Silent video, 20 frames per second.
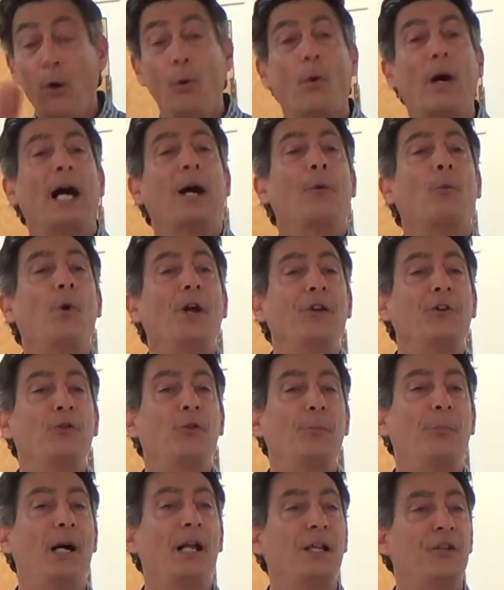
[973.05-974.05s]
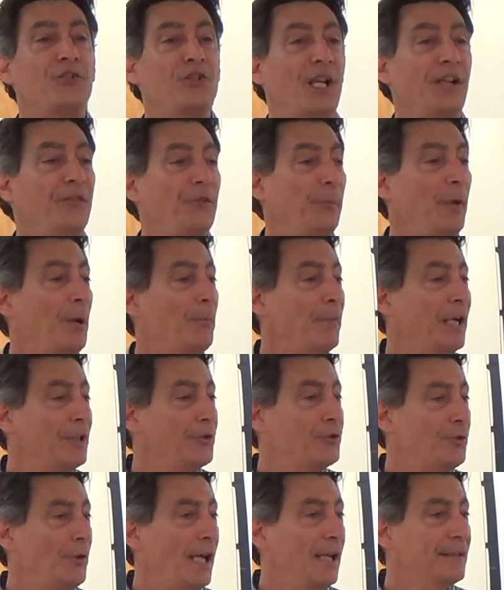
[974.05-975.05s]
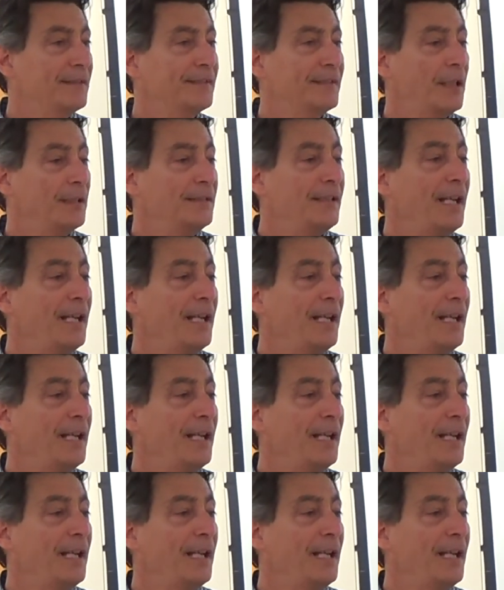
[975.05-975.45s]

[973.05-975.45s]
Oh, I wanted to apologize about my dress.